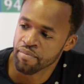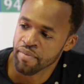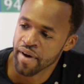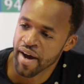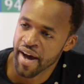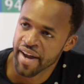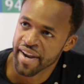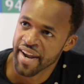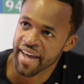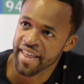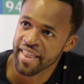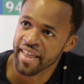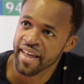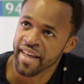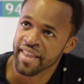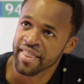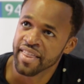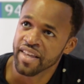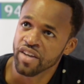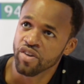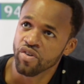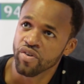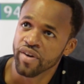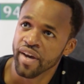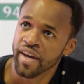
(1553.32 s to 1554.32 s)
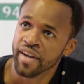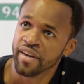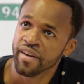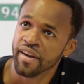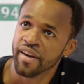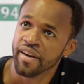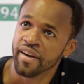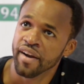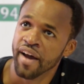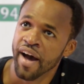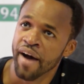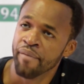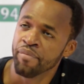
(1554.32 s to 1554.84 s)
And I think you get.
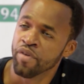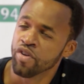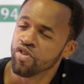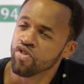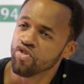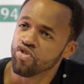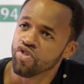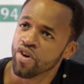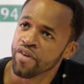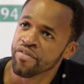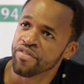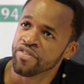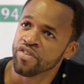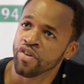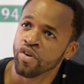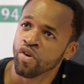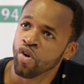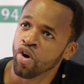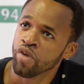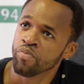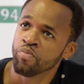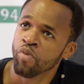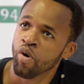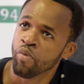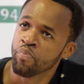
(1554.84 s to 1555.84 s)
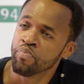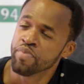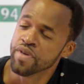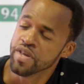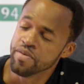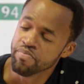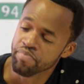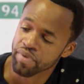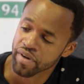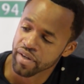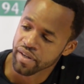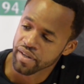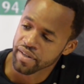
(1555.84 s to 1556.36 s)
I'm not too sure if it's a lot more
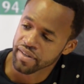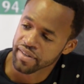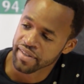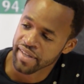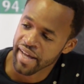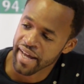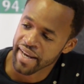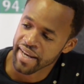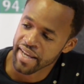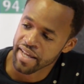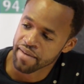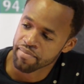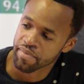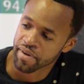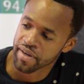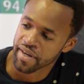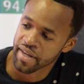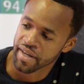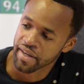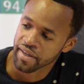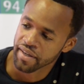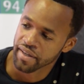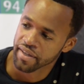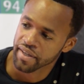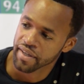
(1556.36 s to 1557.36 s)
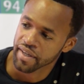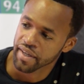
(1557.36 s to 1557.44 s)
people than Labor Day,